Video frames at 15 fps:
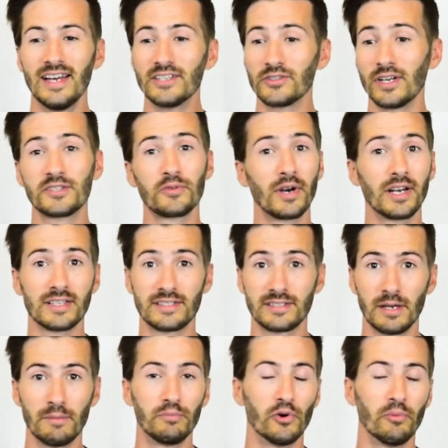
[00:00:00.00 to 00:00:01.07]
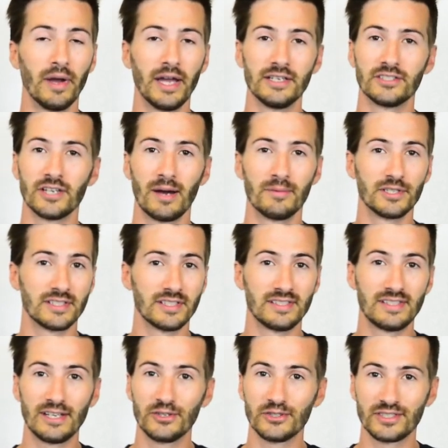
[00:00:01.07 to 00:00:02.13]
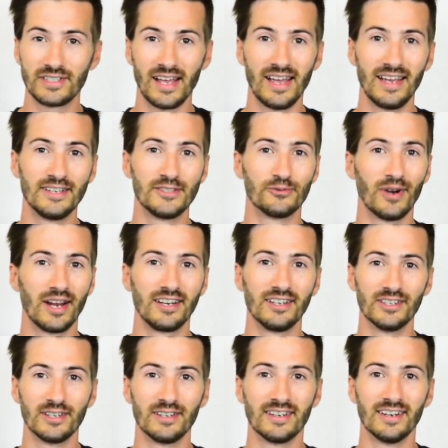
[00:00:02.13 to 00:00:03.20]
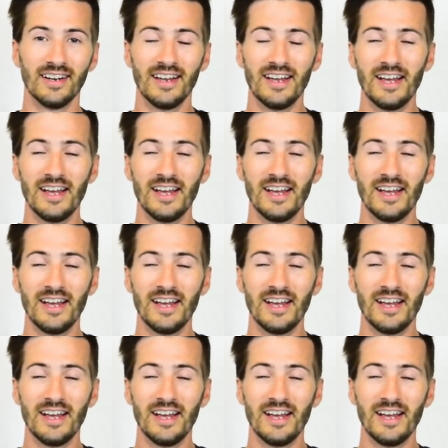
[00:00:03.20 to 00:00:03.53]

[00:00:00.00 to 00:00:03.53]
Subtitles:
So I just wanted a simple paint job, just a single stage, regular